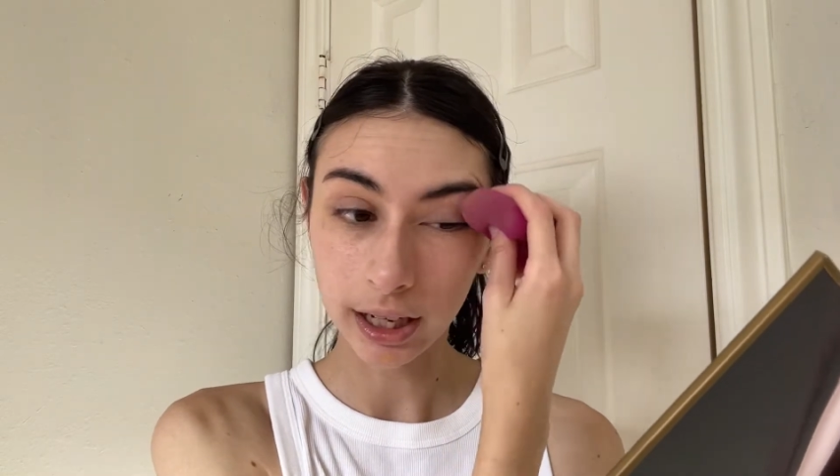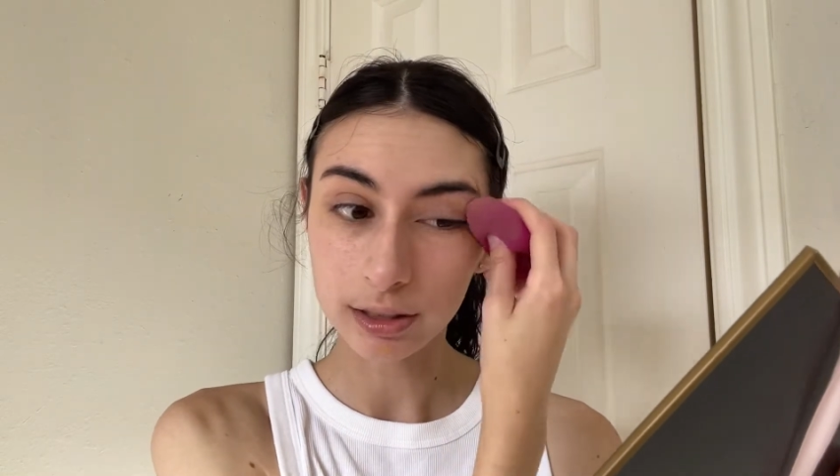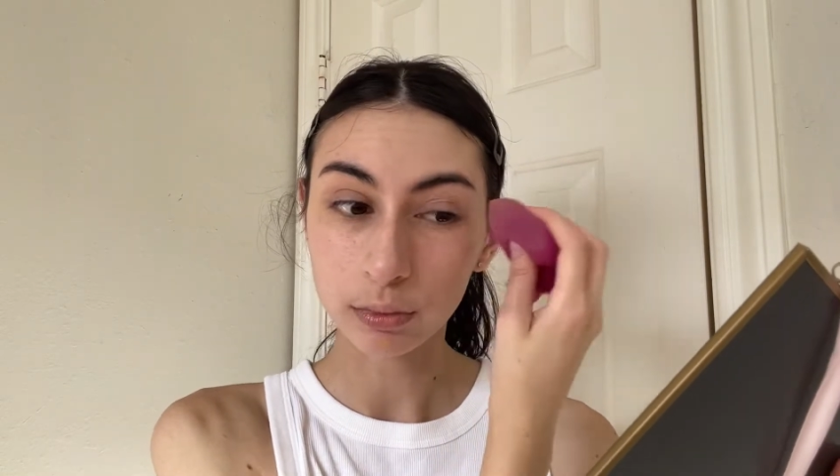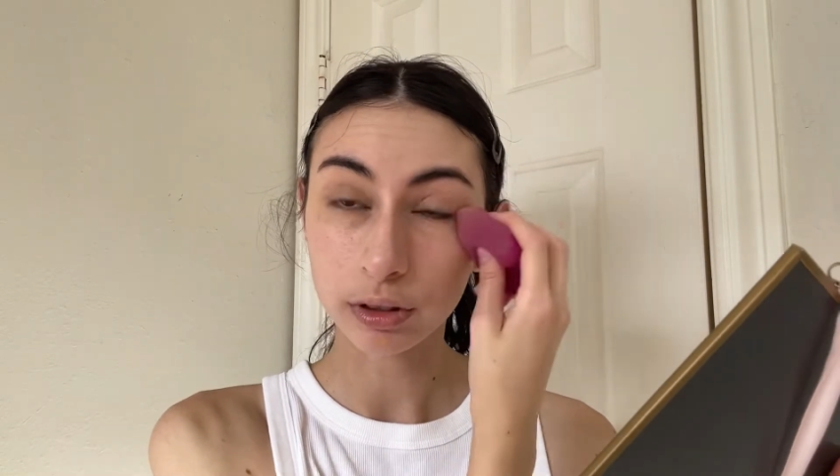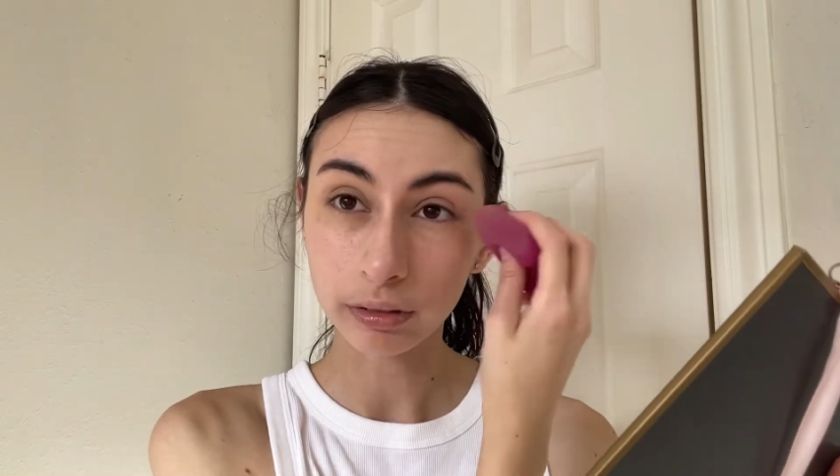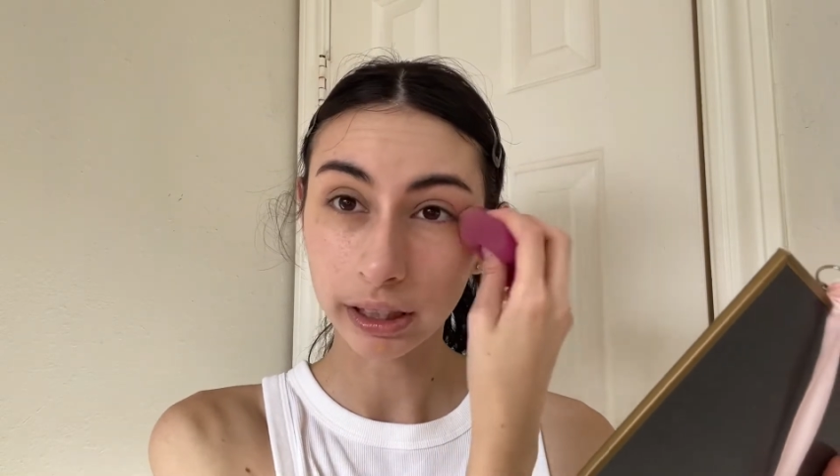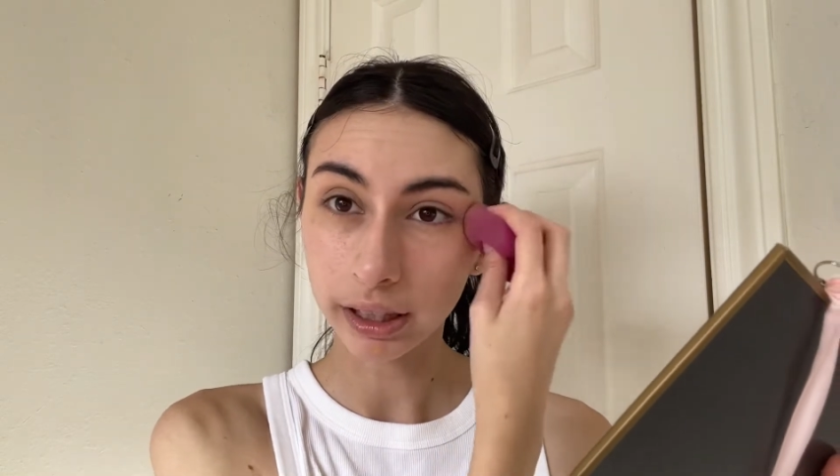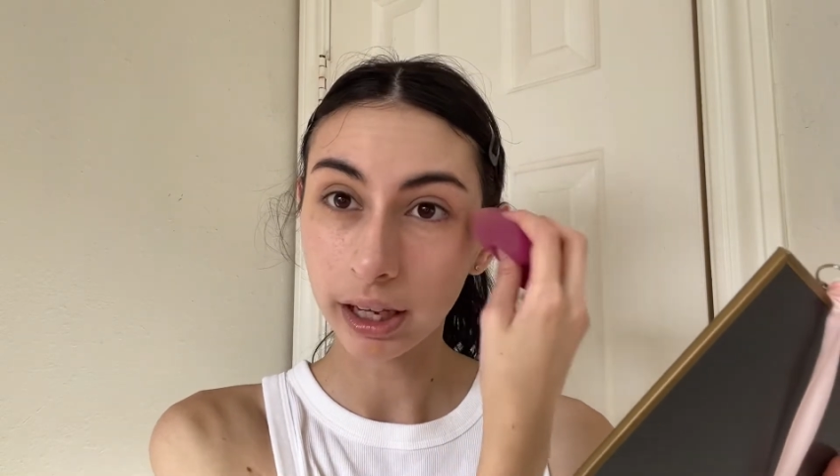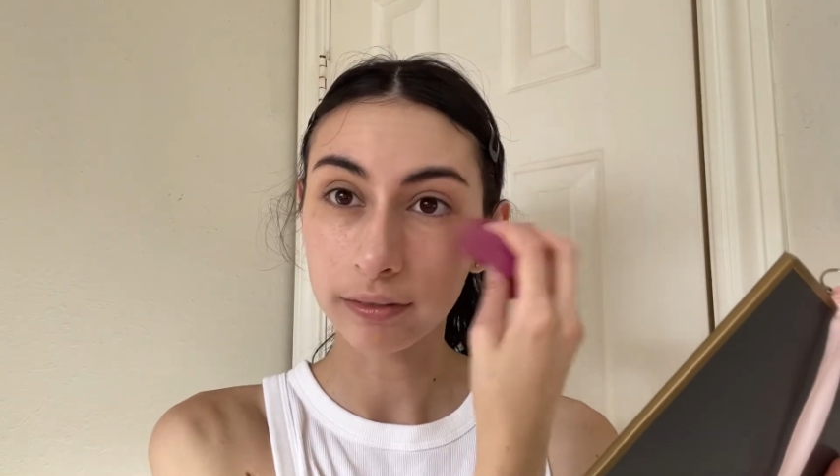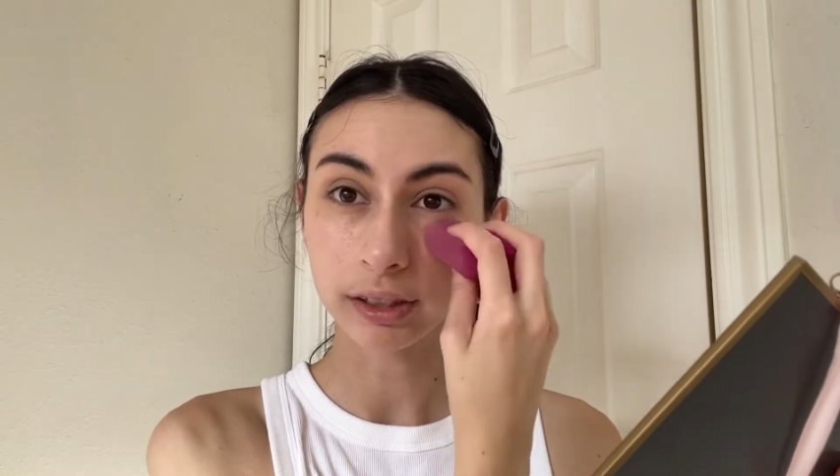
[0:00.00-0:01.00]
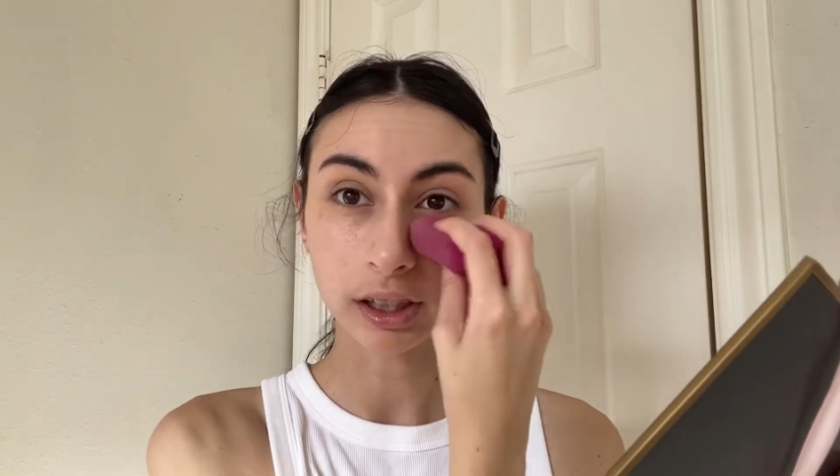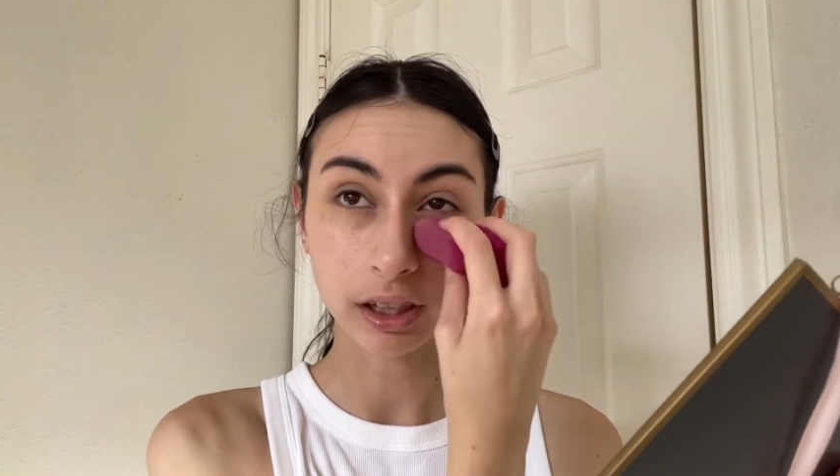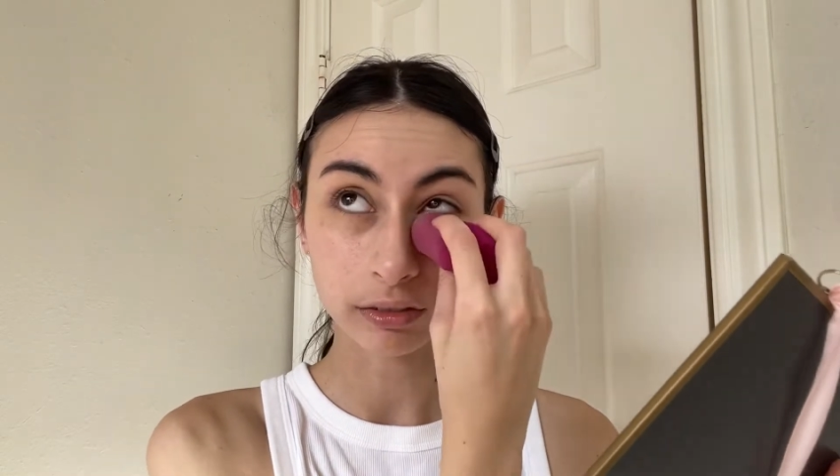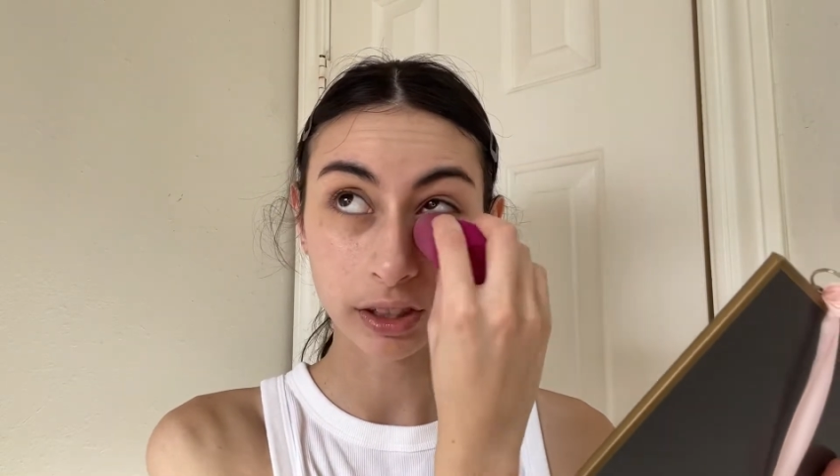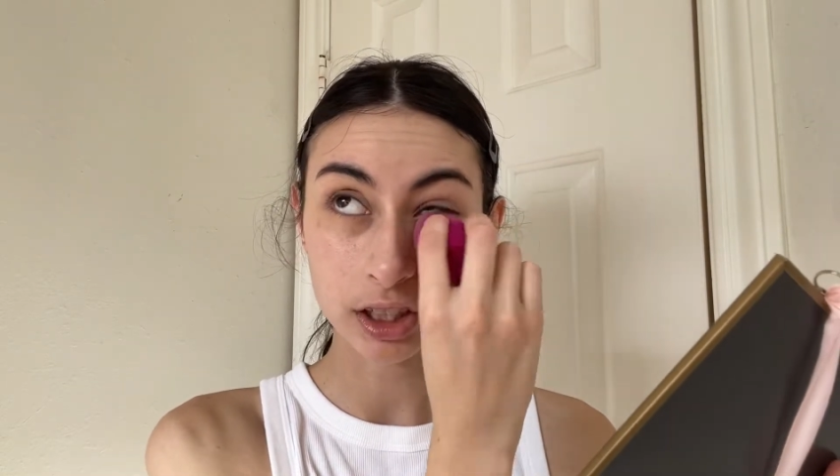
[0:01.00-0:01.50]
has more like a heavy
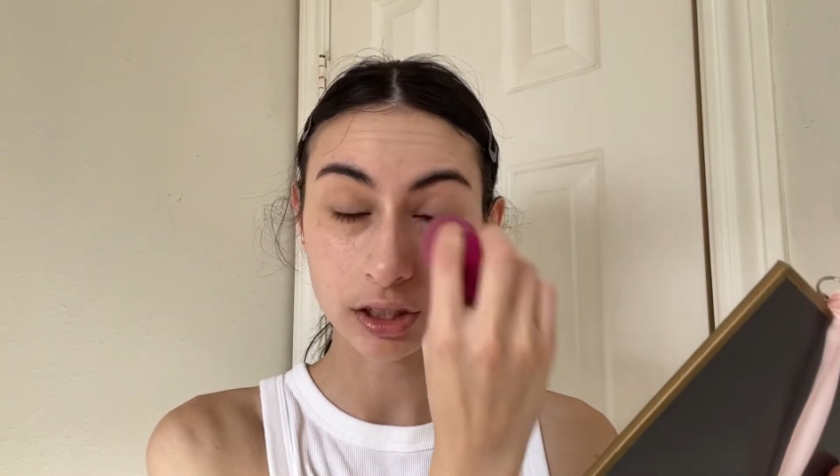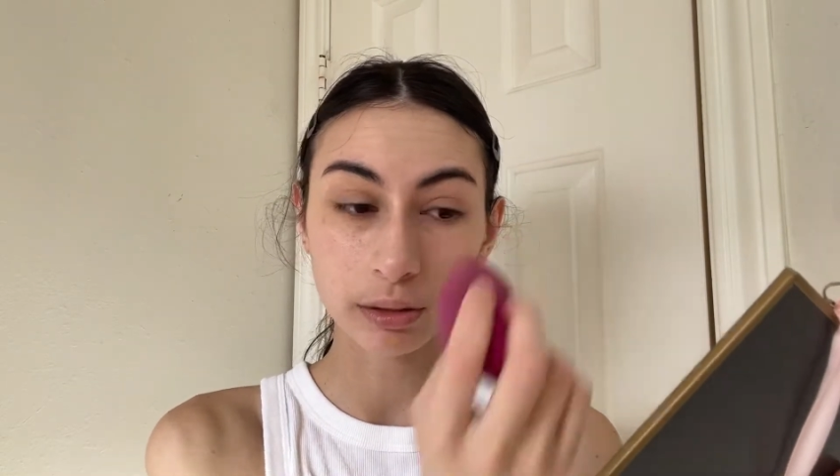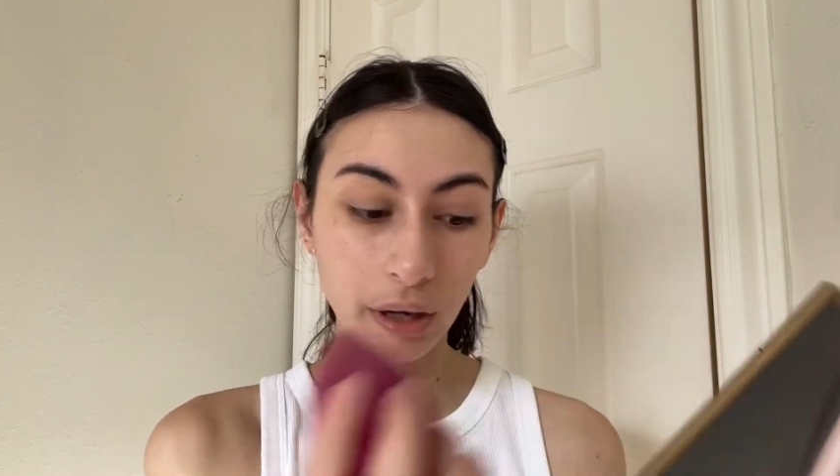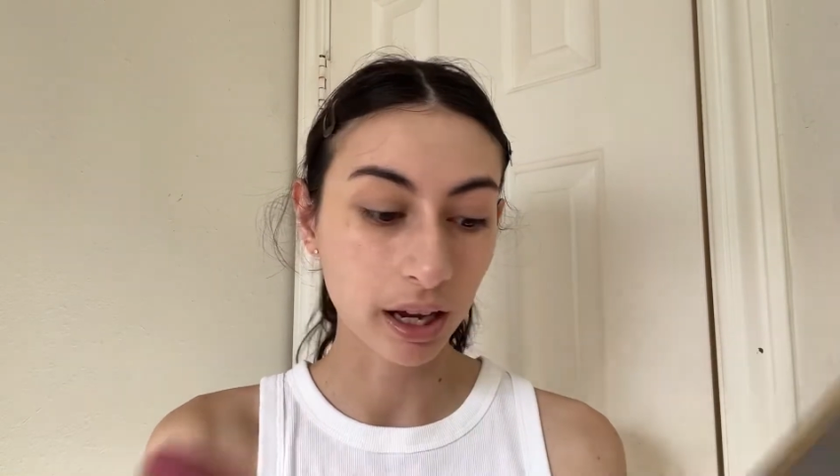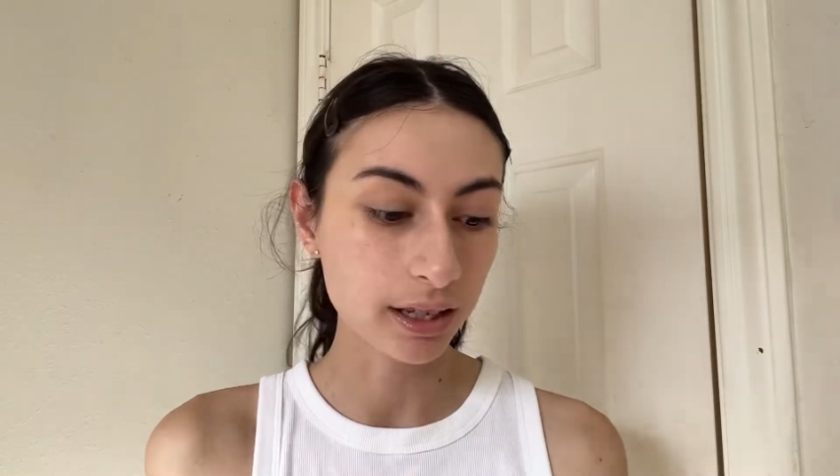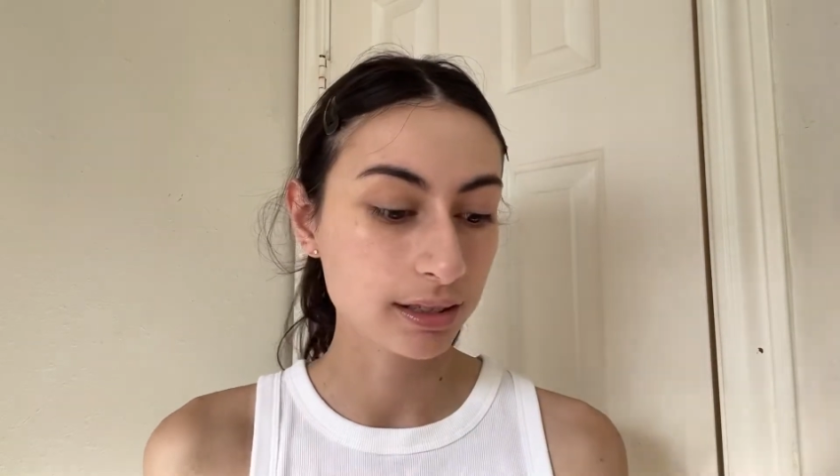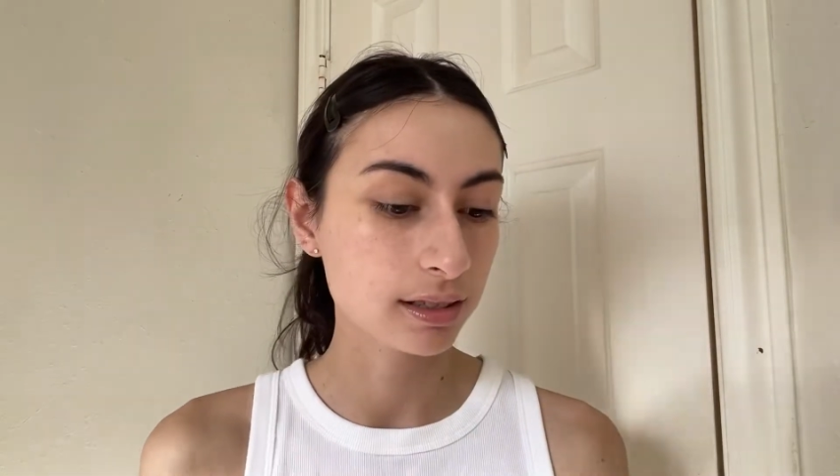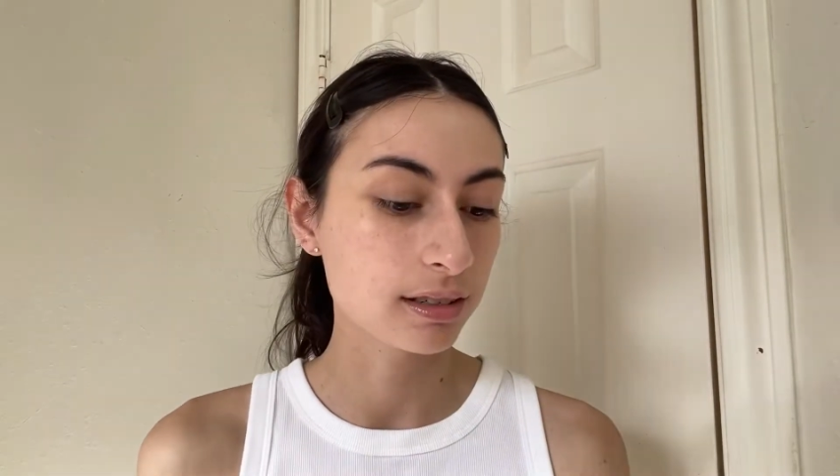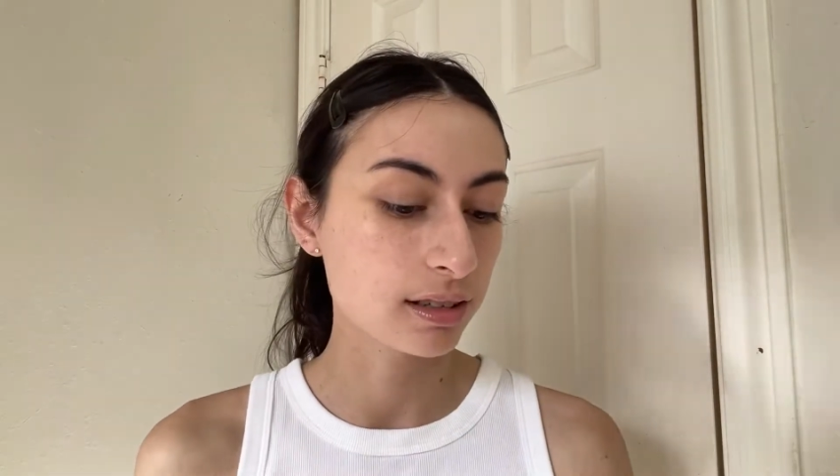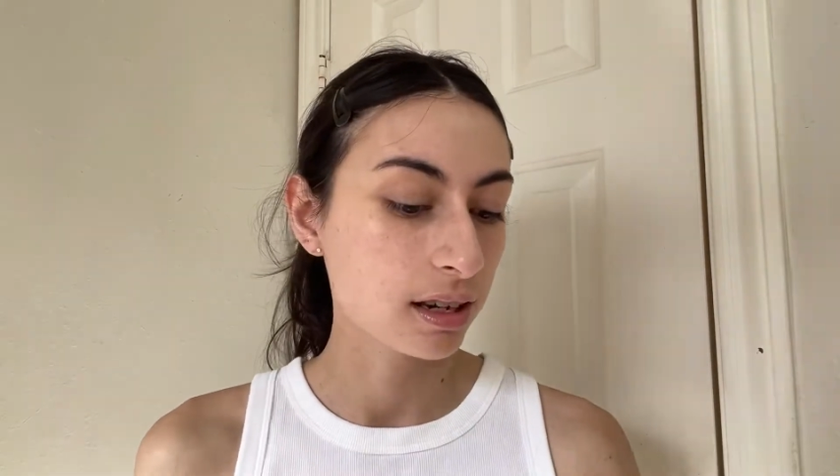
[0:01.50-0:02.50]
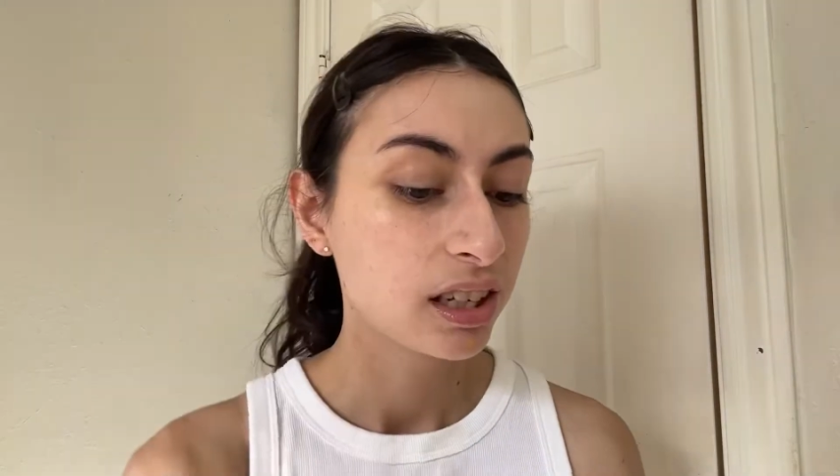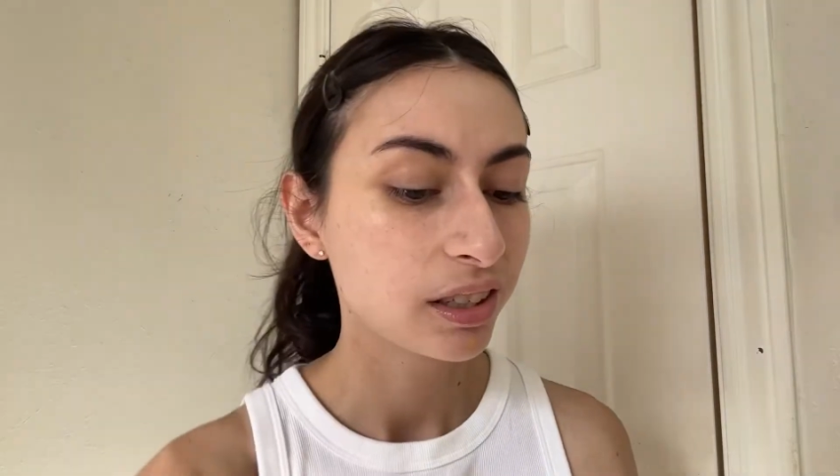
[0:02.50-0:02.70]
coverage under my eyes because